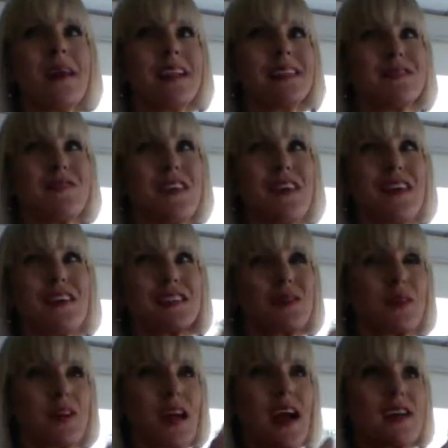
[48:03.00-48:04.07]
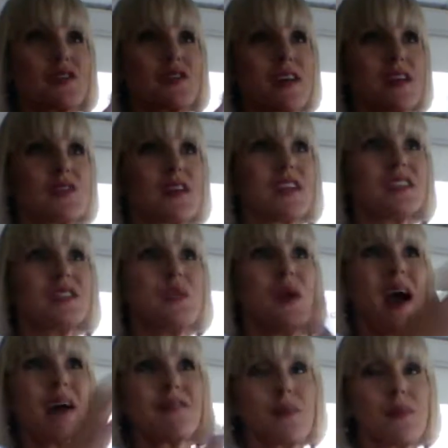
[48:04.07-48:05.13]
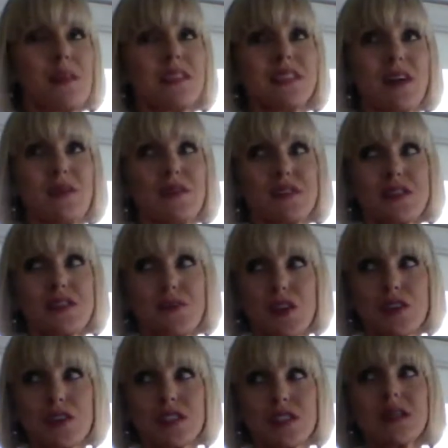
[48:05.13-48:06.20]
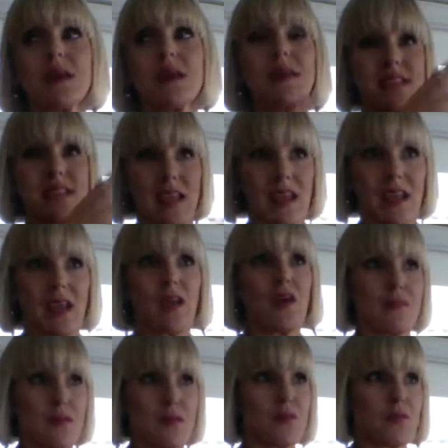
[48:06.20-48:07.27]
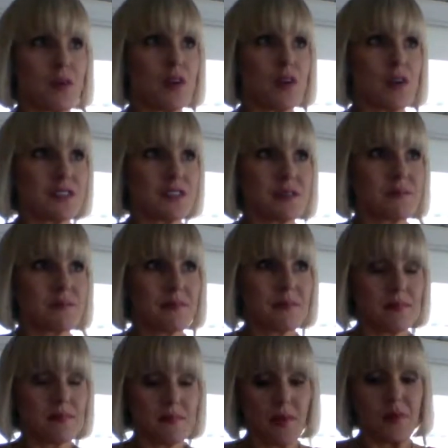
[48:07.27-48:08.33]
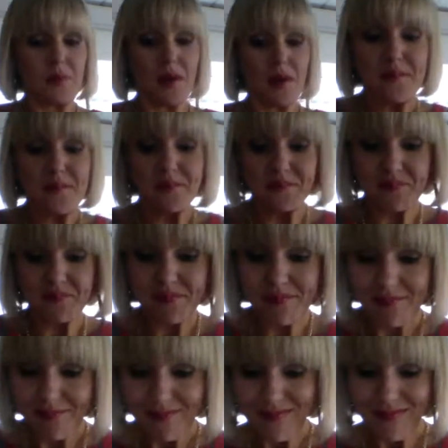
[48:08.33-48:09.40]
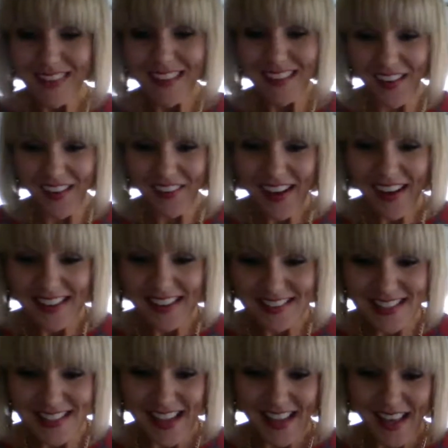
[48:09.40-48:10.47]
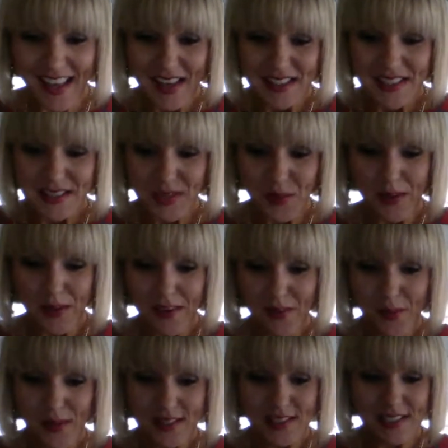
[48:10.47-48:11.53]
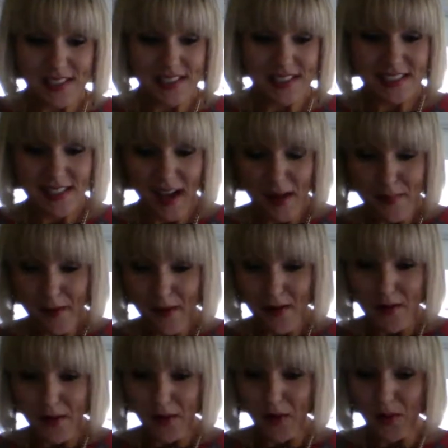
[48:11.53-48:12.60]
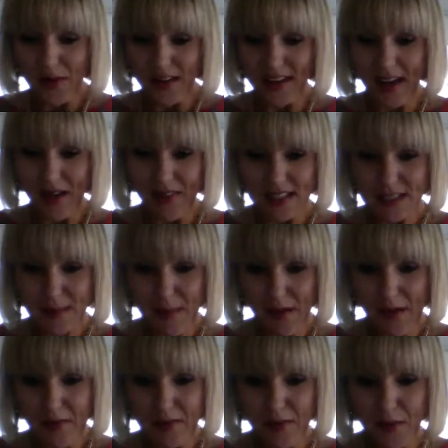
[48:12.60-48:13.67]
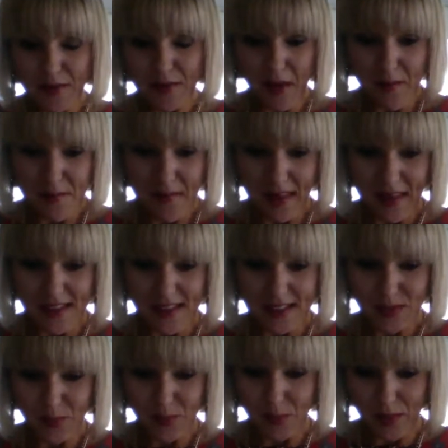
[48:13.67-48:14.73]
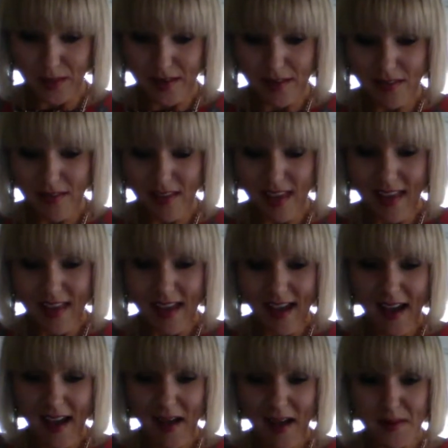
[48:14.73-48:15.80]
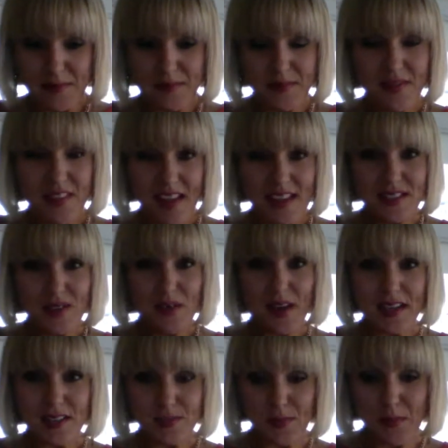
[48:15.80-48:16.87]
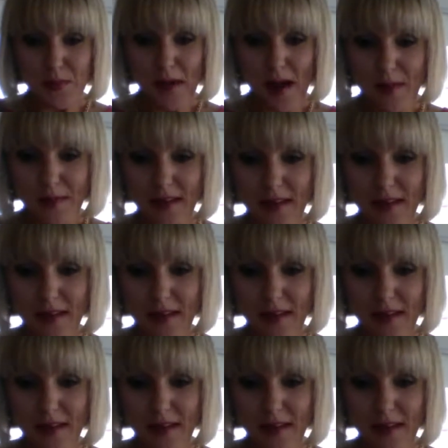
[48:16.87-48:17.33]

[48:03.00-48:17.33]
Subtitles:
it feels sort of contradictory because you have to be selfish first by taking care of you first. Okay? All right, so we are going to stop our recording now. That's about 45 minutes worth. Thanks you guys for popping